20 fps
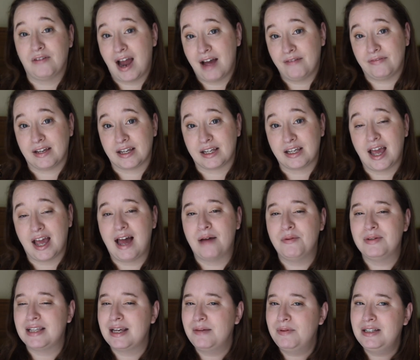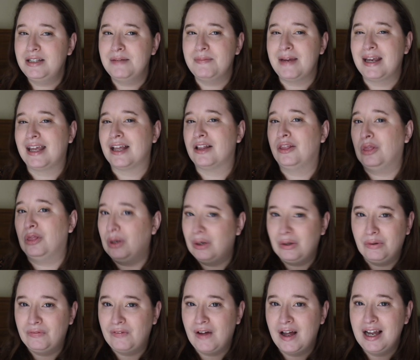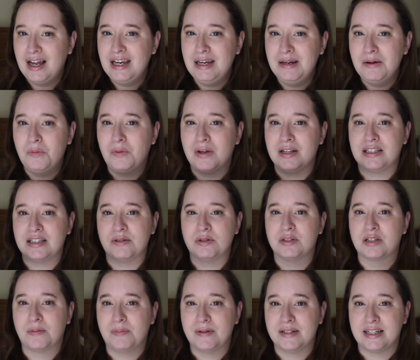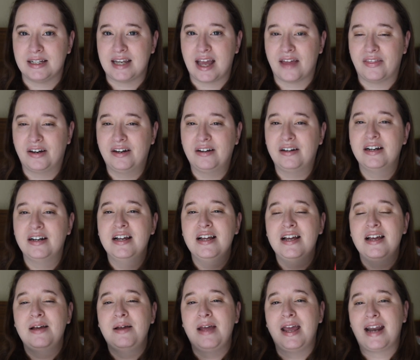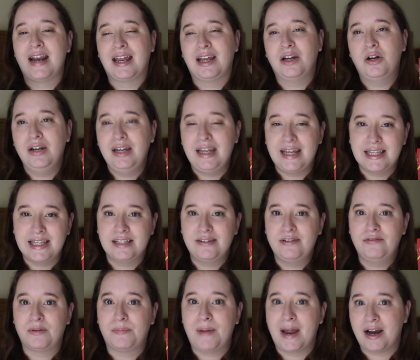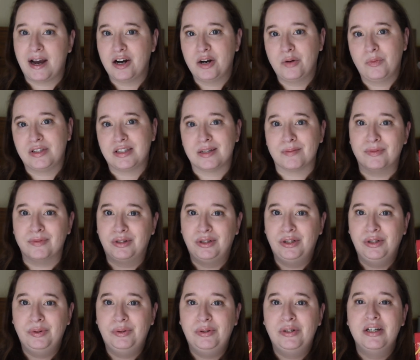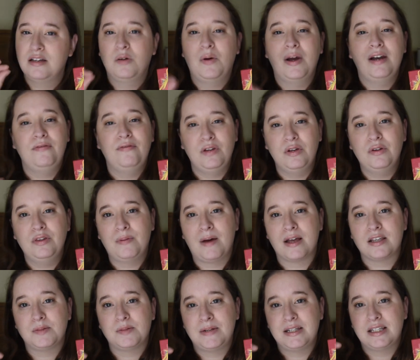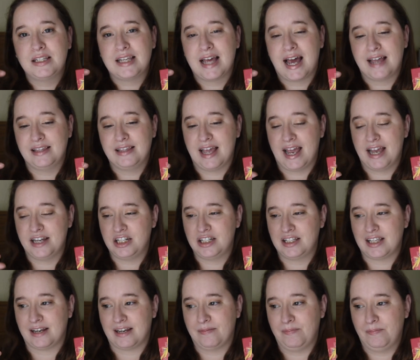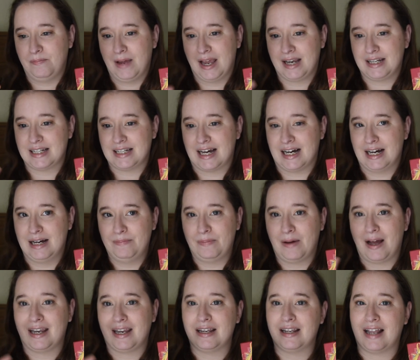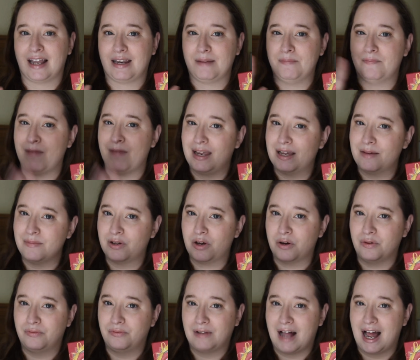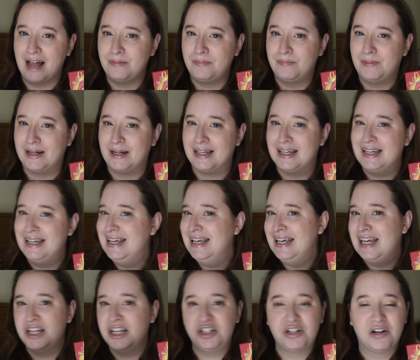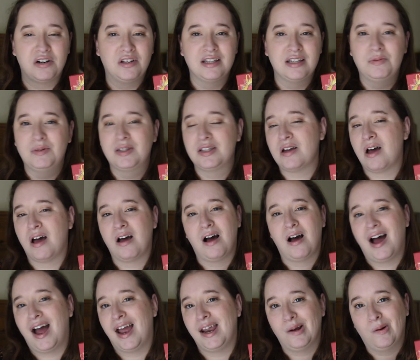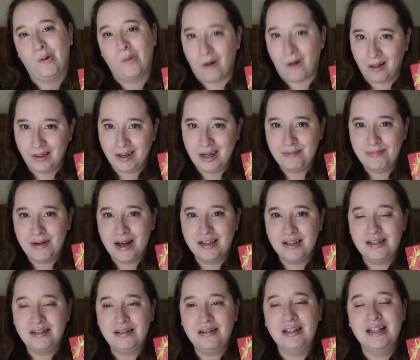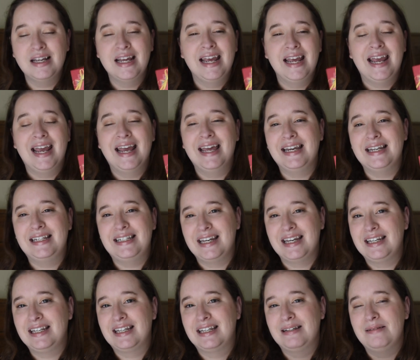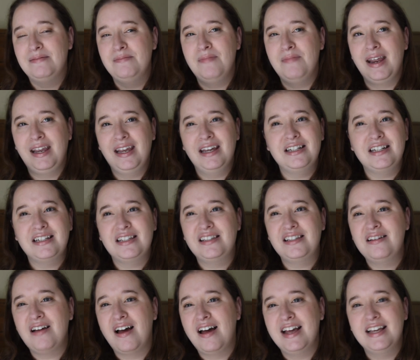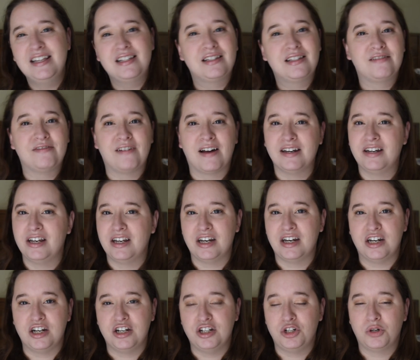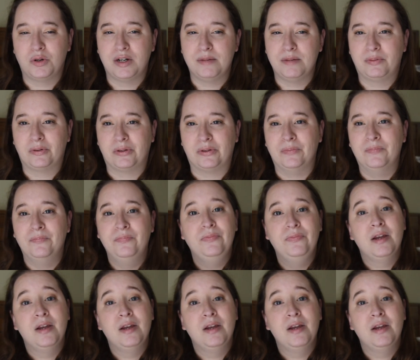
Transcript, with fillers: graphic. I was able to make it look fine once it was all put together, and I could easily repair it with some glue. Quite a few of the puzzle pieces had the edges like picked up. I can like make them go flat, but in general this was not a high quality puzzle, and it did make it just not as fun and enjoyable.